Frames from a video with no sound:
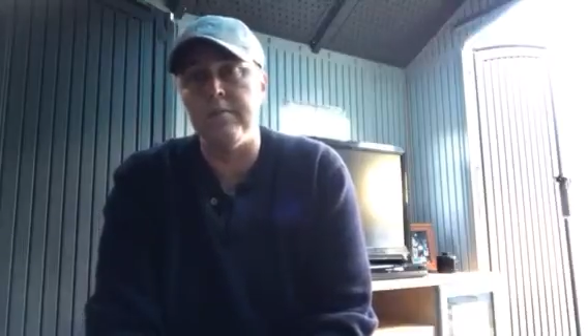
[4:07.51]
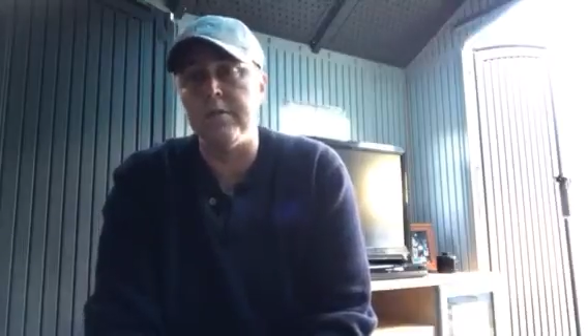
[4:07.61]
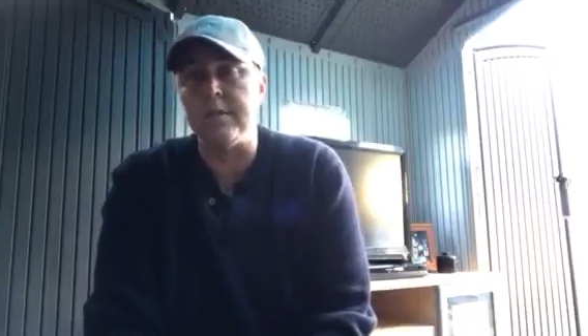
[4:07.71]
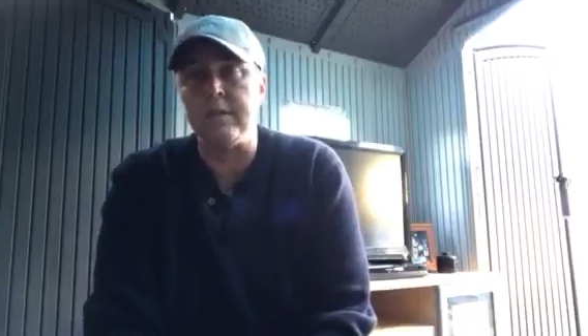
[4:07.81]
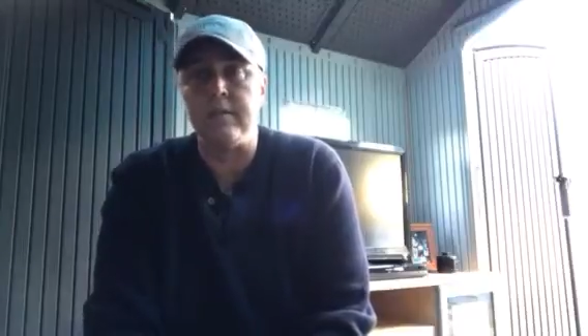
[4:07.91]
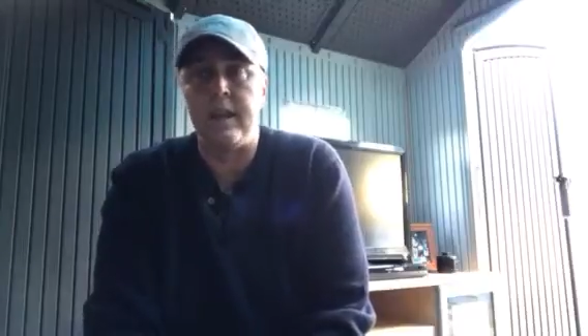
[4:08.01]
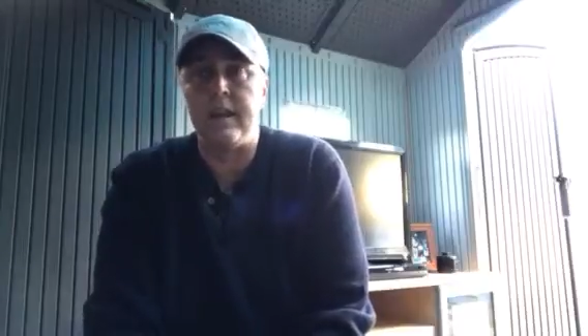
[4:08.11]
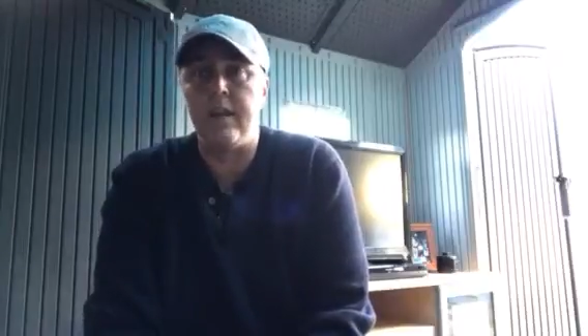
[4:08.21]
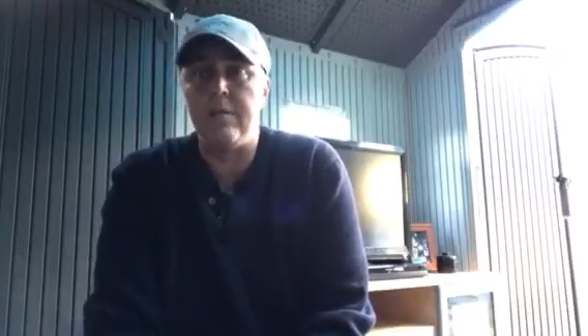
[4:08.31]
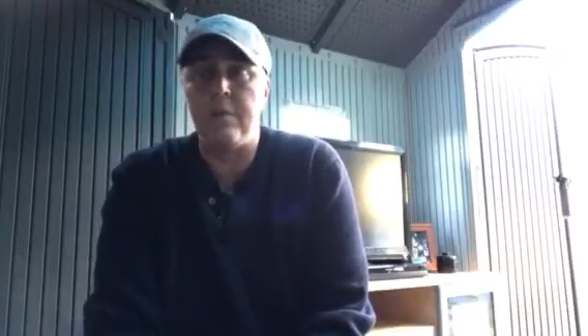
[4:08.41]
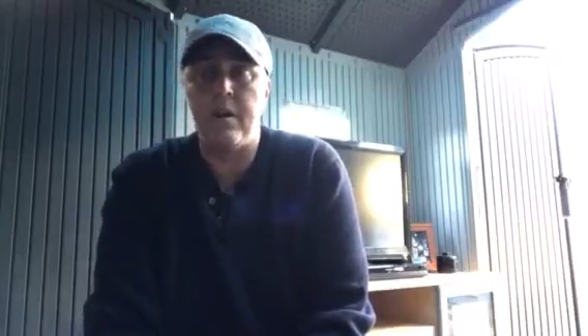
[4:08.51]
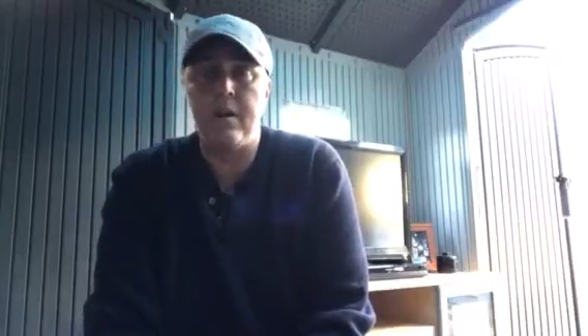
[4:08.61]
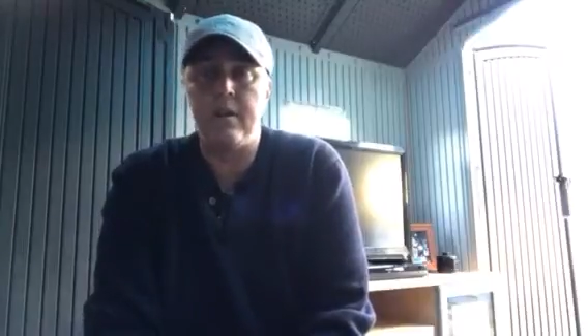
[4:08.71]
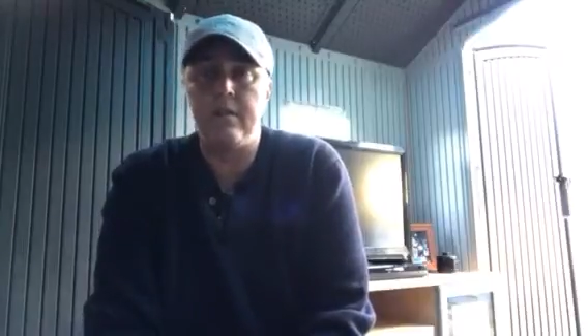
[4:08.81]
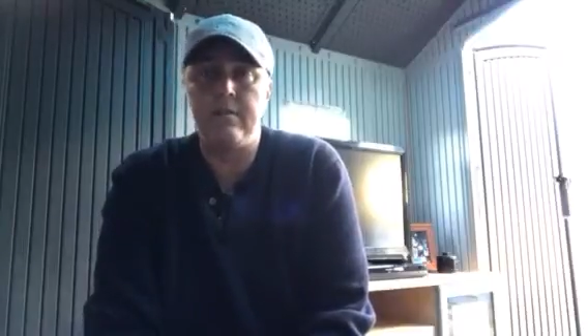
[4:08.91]
just laying out in the
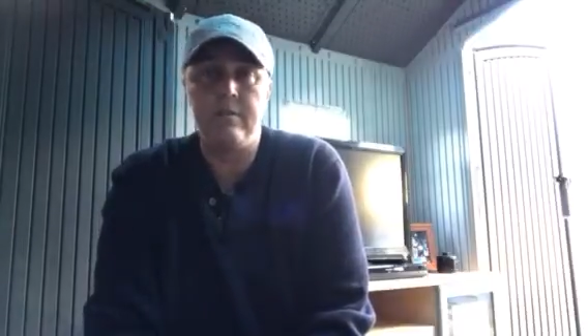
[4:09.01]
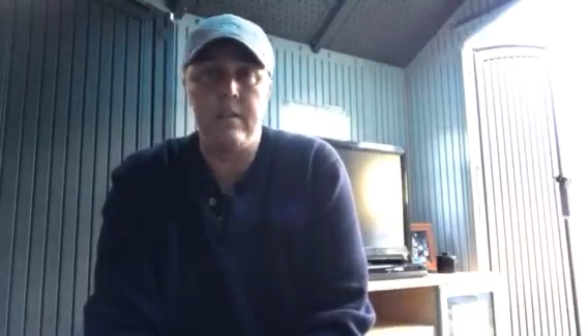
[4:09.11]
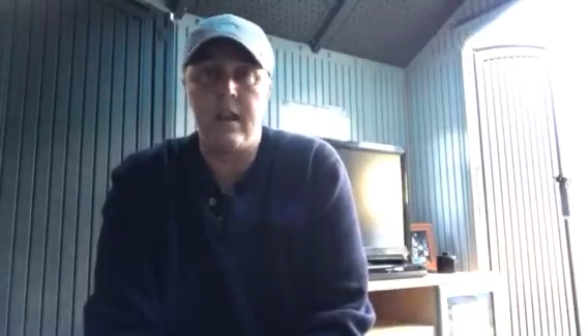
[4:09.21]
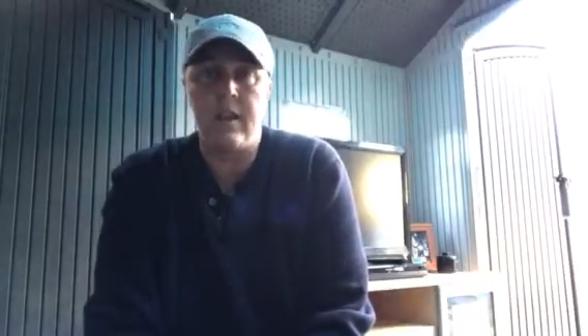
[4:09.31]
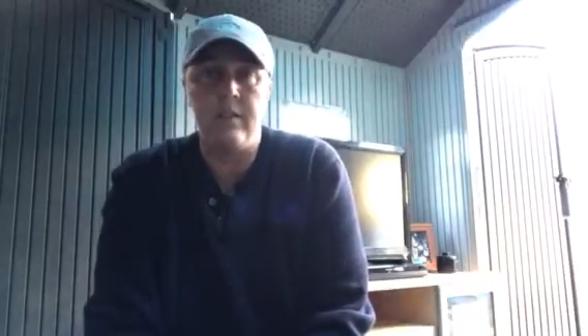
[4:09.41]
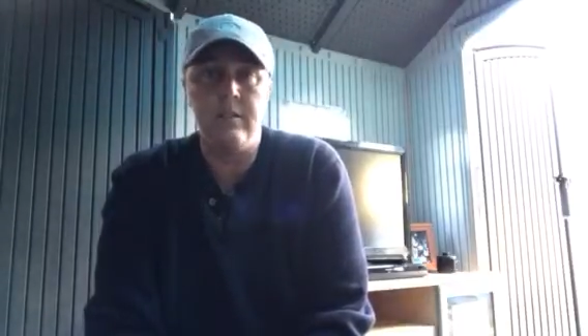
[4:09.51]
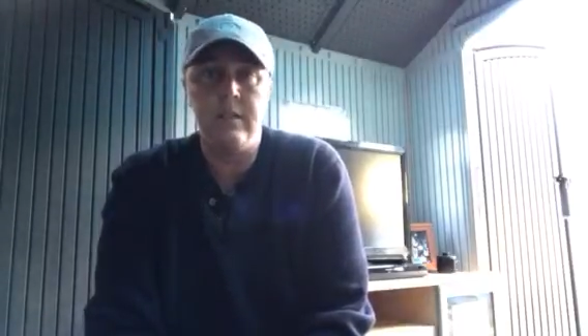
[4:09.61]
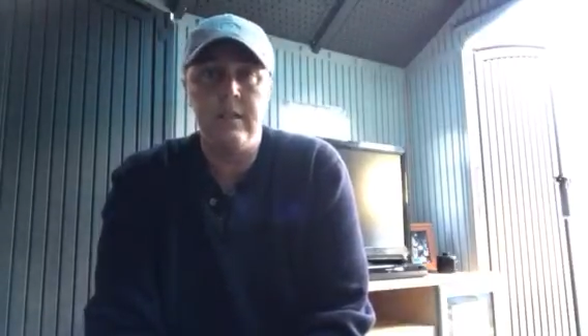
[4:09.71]
park and died.